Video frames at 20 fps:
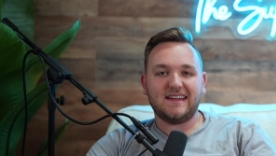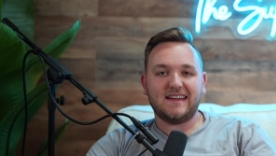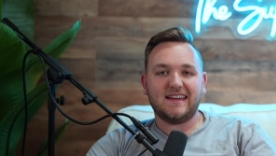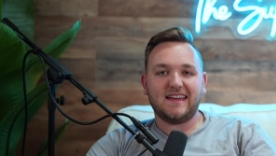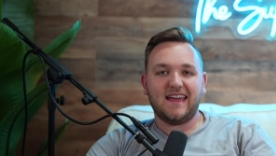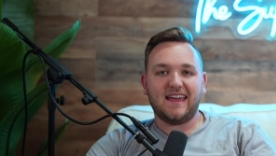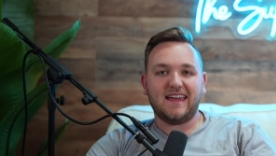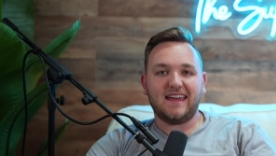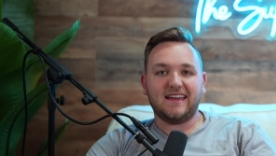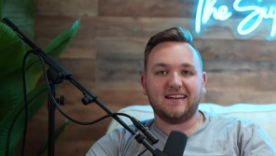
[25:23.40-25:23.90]

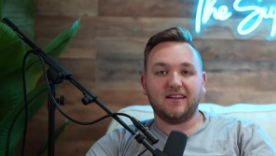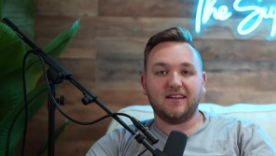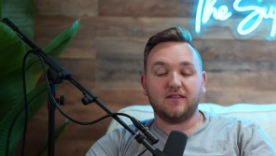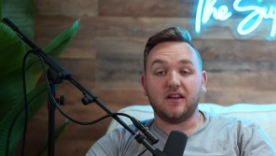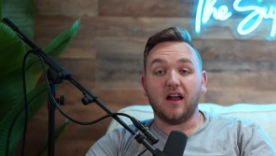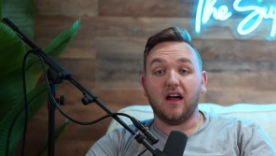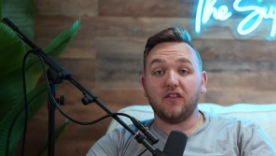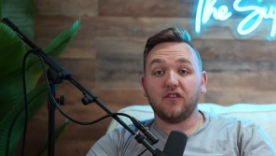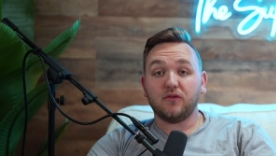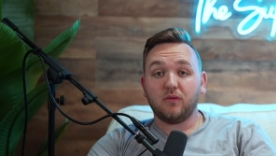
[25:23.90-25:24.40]
And
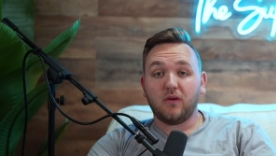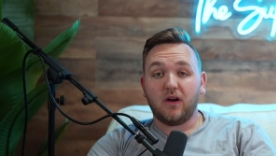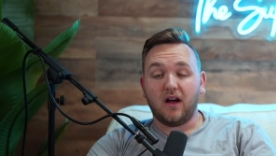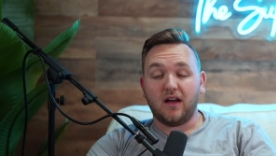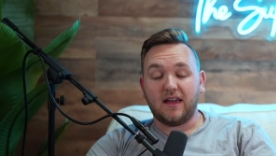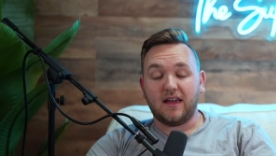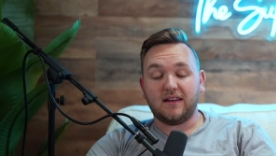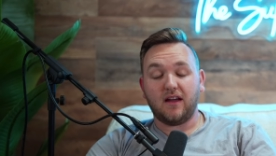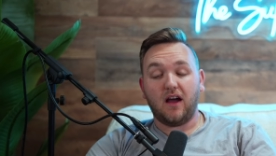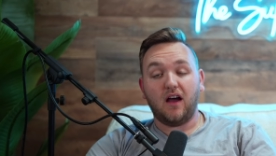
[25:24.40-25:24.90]
another
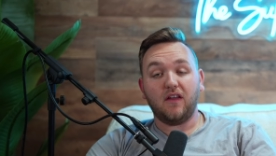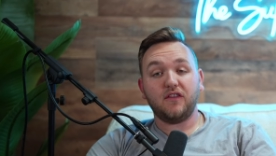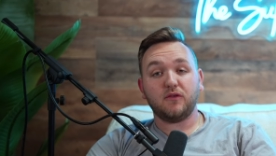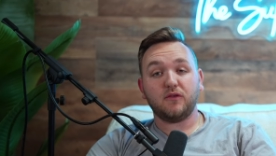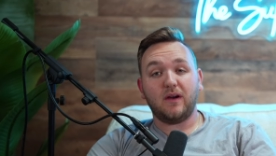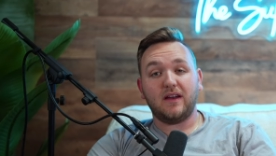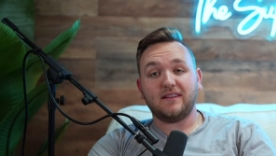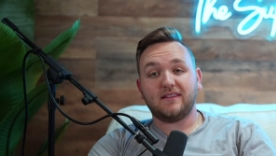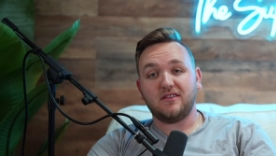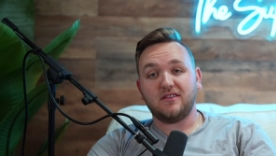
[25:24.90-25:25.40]
and other
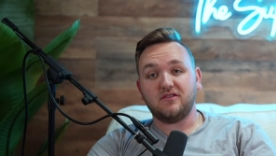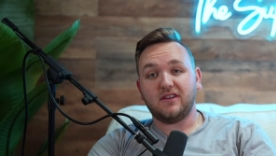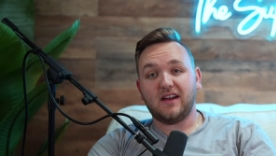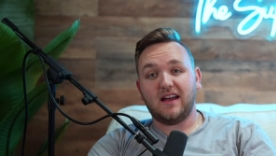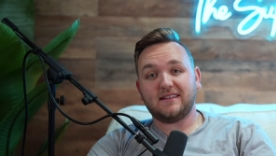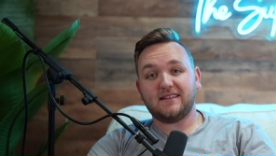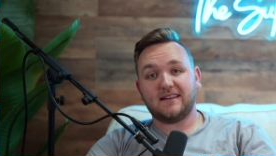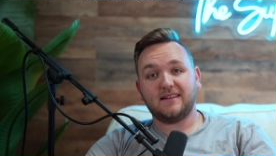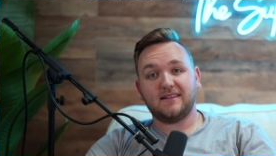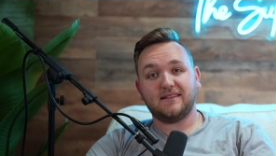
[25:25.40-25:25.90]
ways that you
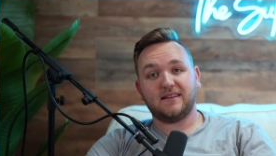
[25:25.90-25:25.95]
guys can